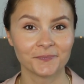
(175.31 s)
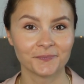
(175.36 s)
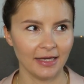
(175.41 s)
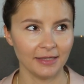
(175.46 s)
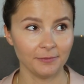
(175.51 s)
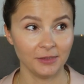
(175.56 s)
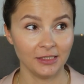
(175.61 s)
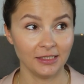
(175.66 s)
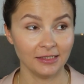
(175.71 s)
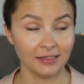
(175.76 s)

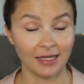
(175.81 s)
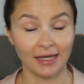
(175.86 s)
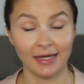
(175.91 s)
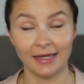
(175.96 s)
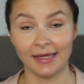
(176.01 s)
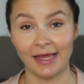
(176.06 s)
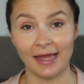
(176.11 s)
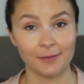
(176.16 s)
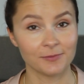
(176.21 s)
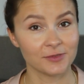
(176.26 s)
I mean,
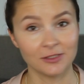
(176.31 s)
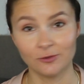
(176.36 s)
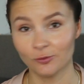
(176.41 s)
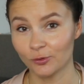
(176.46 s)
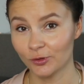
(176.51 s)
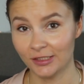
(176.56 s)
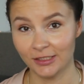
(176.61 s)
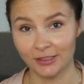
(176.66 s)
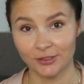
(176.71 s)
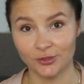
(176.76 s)
I
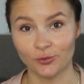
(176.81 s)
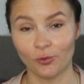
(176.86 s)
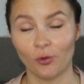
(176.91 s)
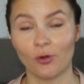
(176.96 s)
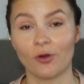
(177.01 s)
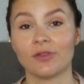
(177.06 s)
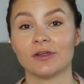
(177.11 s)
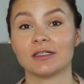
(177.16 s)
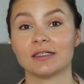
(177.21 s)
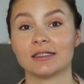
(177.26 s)
absolutely
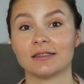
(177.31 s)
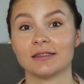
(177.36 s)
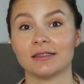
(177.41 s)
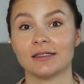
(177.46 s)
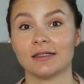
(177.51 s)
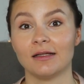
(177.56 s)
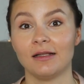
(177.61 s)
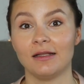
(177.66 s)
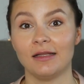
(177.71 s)
adore the